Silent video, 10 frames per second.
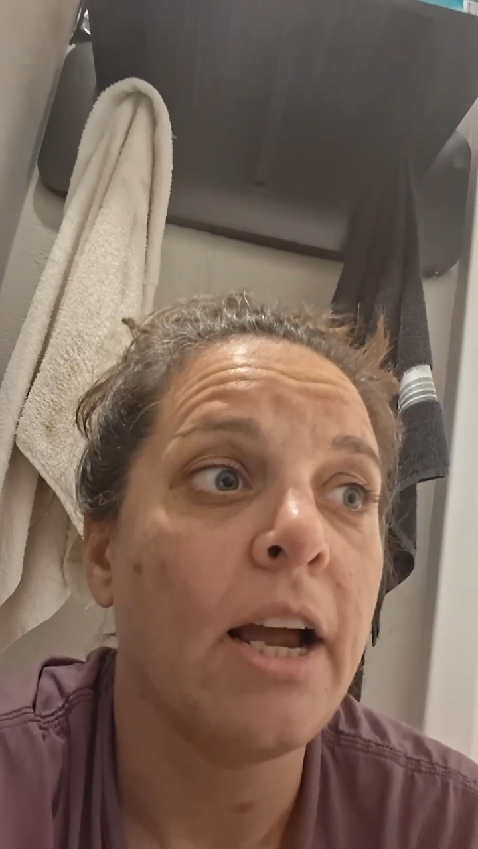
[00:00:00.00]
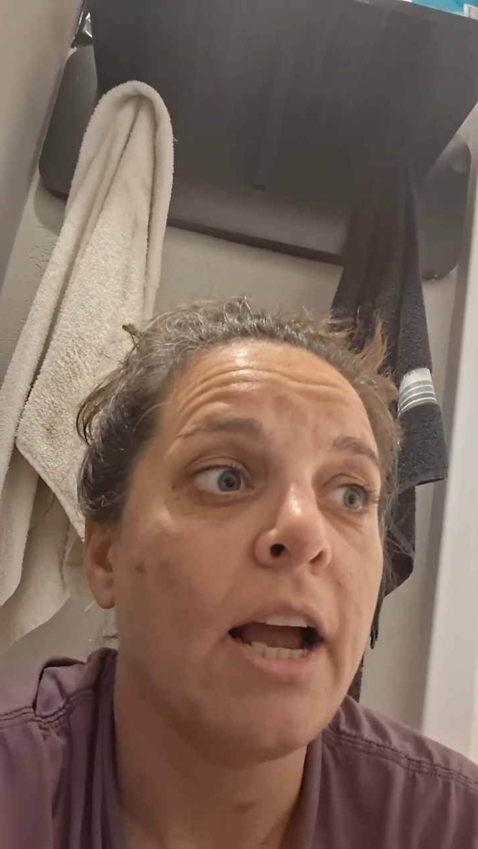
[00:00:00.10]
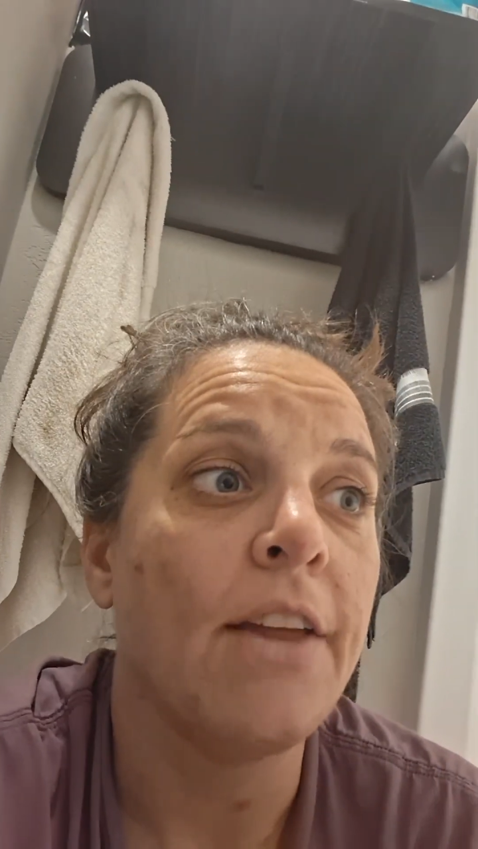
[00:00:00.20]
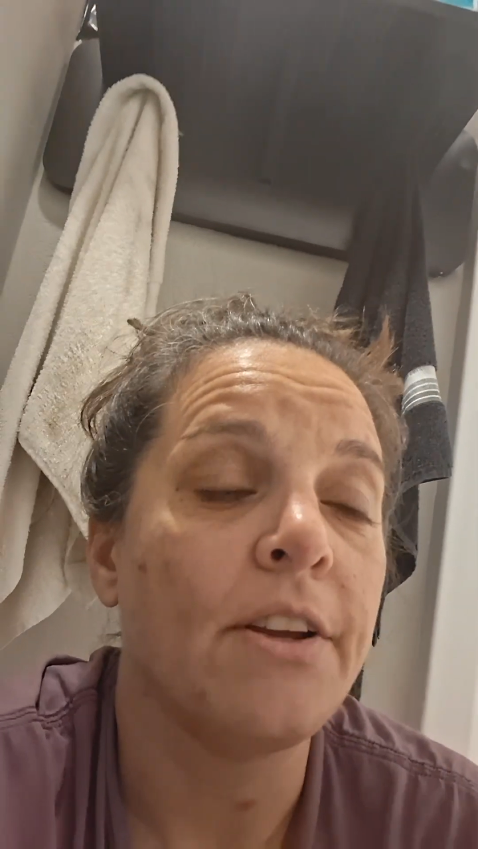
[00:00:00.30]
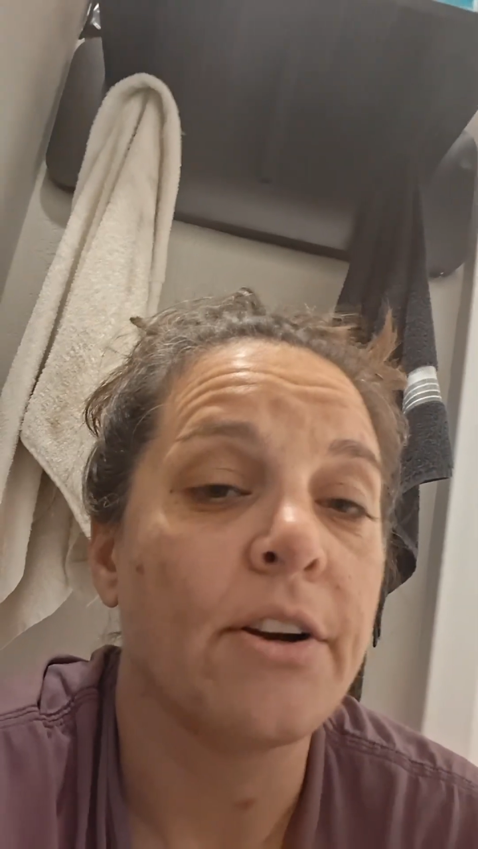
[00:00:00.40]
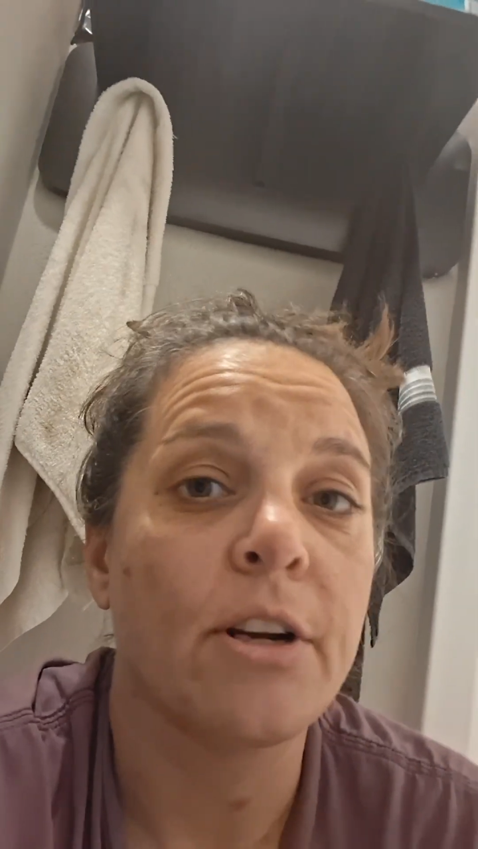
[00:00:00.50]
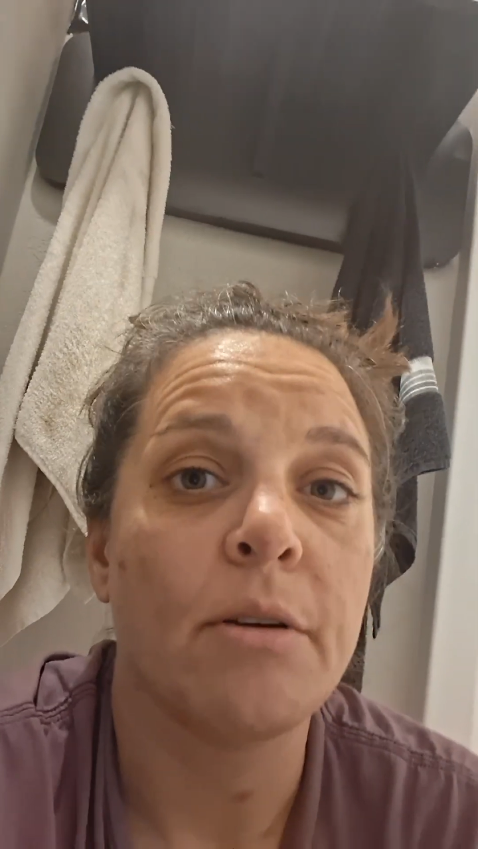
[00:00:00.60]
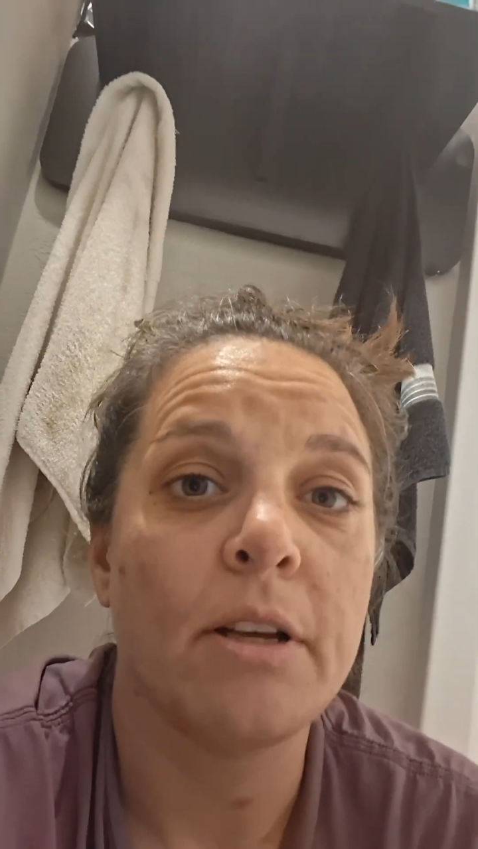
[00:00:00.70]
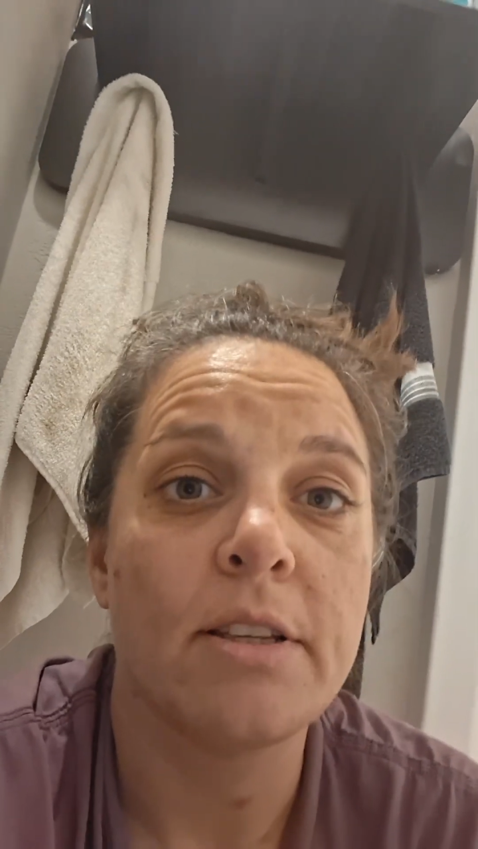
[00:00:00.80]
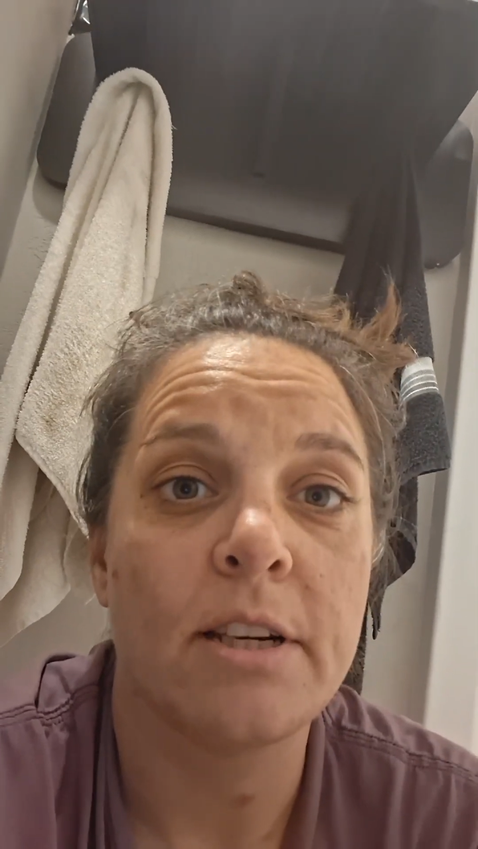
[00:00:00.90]
and
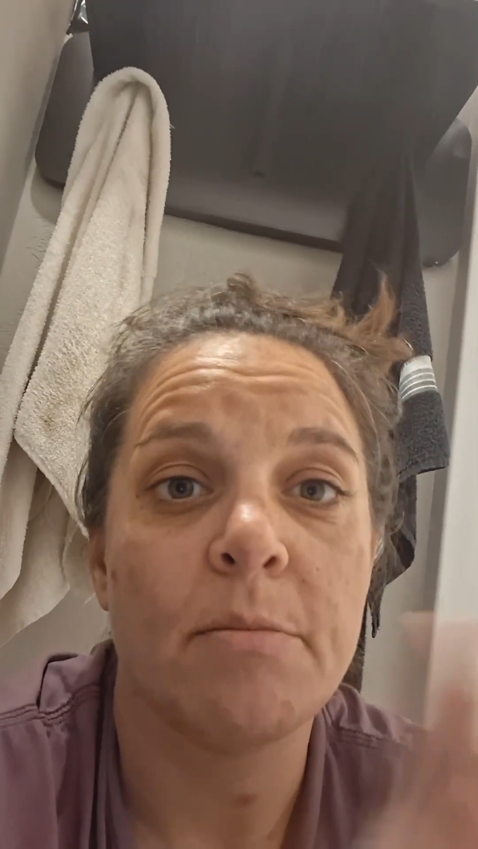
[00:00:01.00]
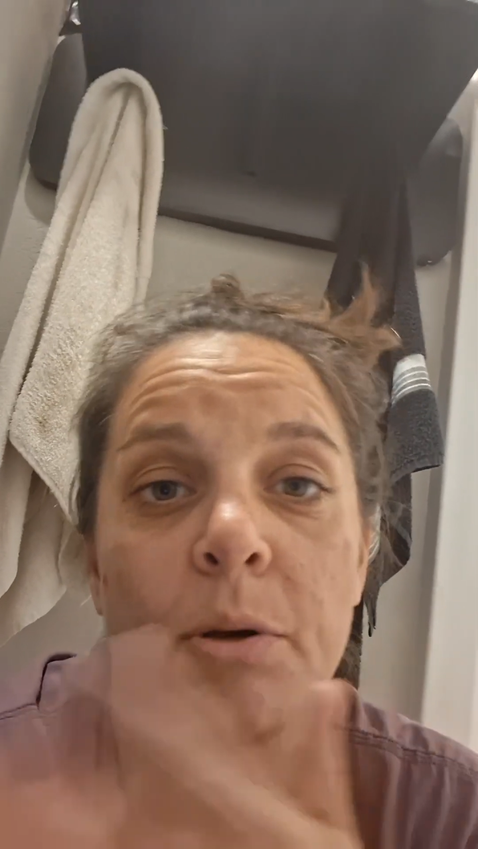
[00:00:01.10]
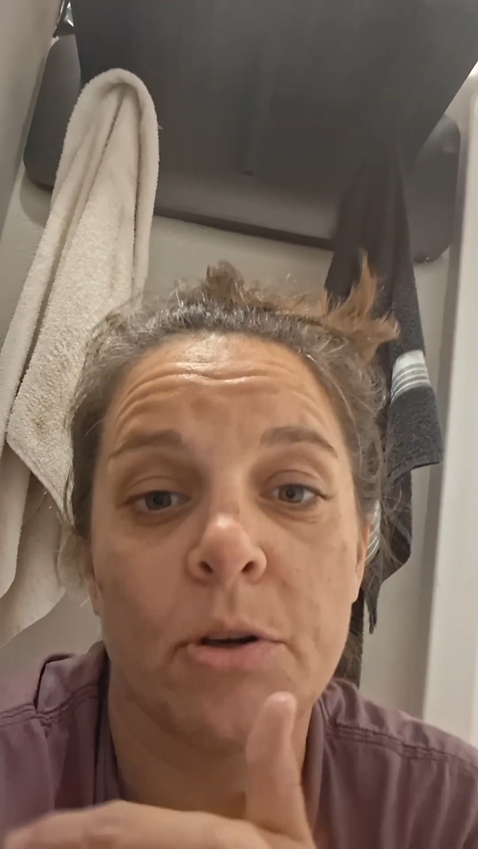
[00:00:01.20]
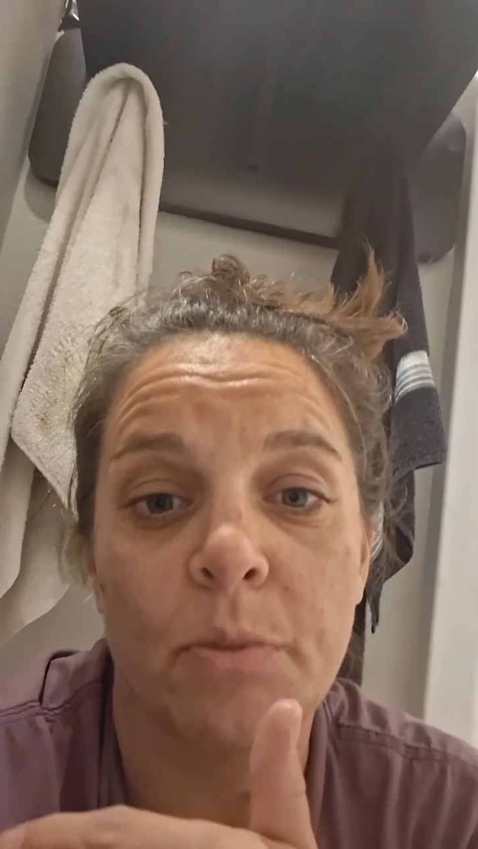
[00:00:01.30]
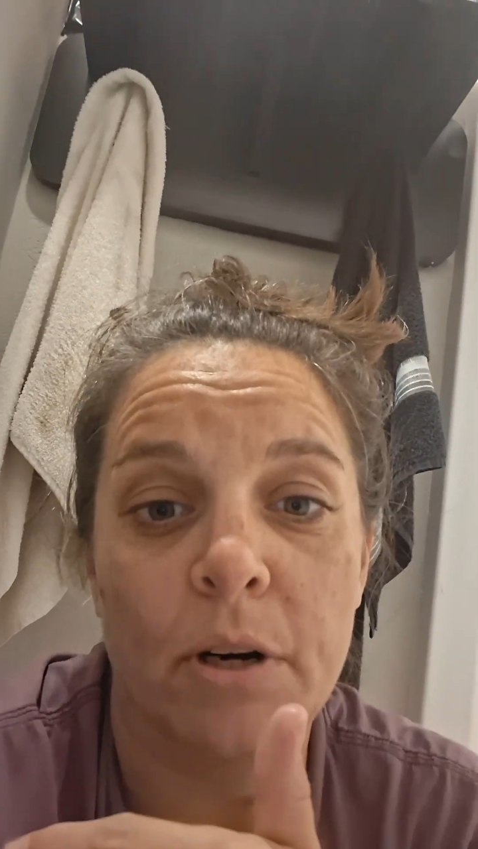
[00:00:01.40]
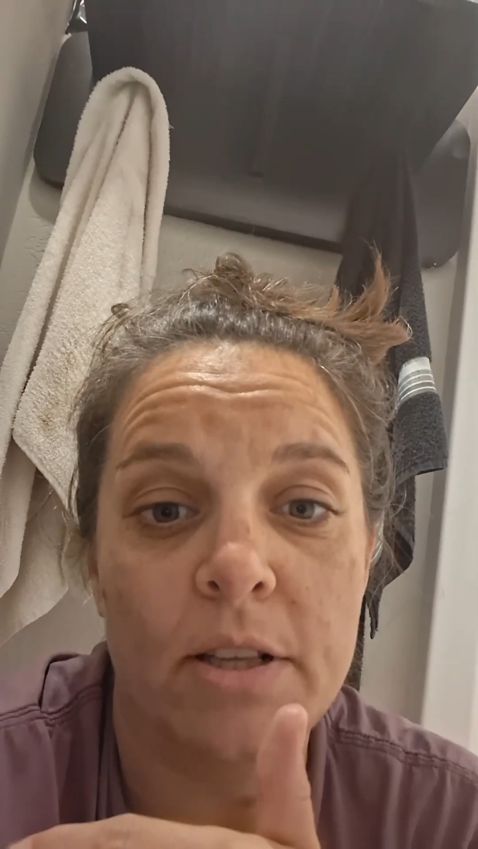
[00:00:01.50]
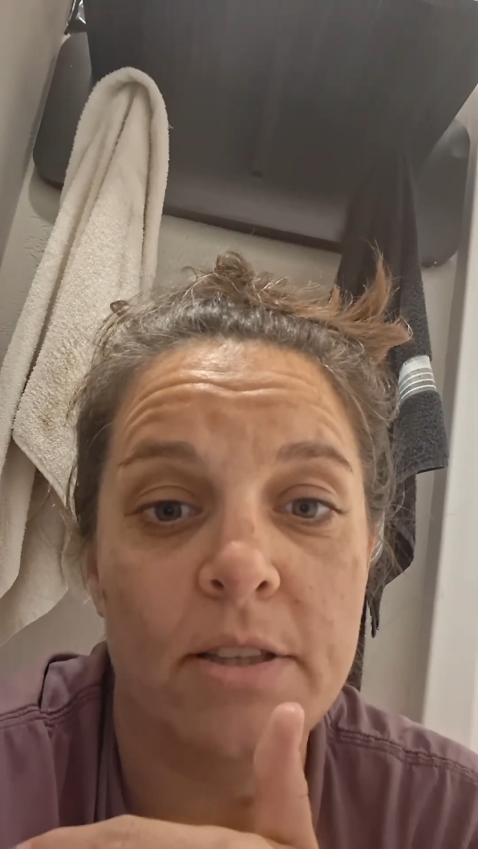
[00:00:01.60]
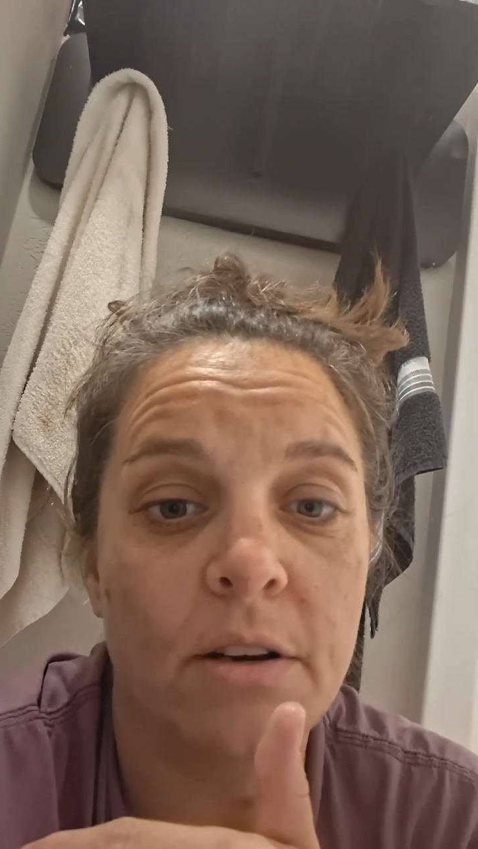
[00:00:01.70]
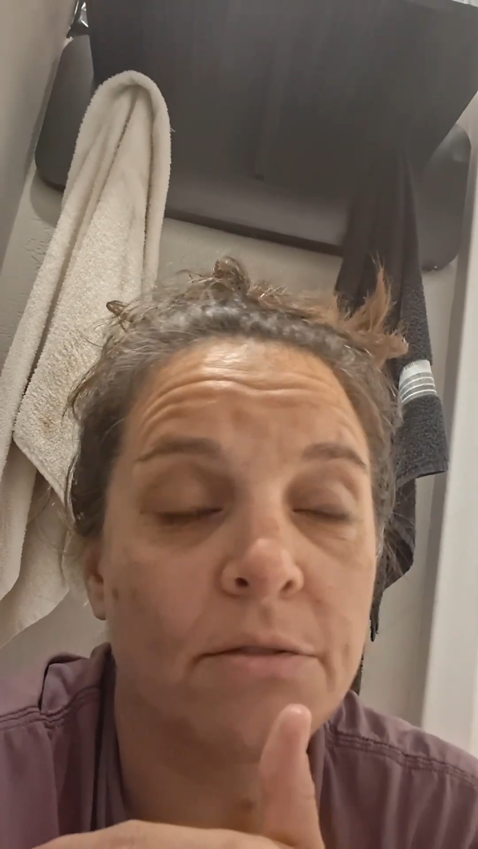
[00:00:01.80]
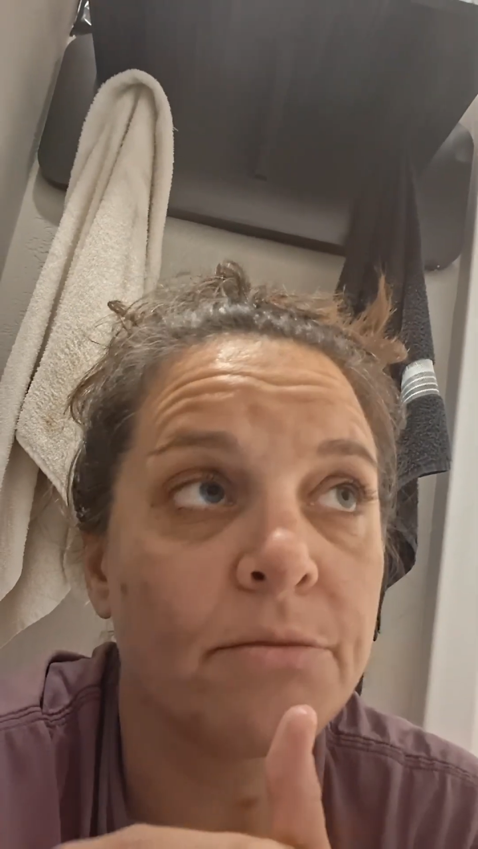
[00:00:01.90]
it's going to build upon
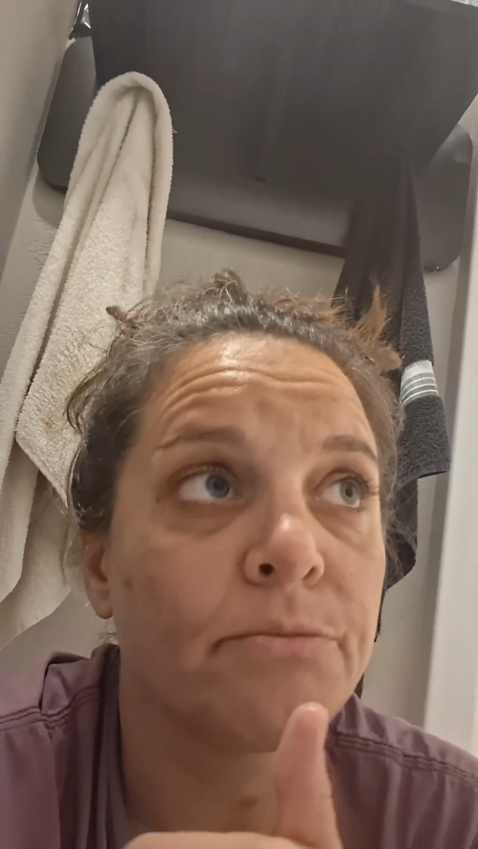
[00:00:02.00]
itself.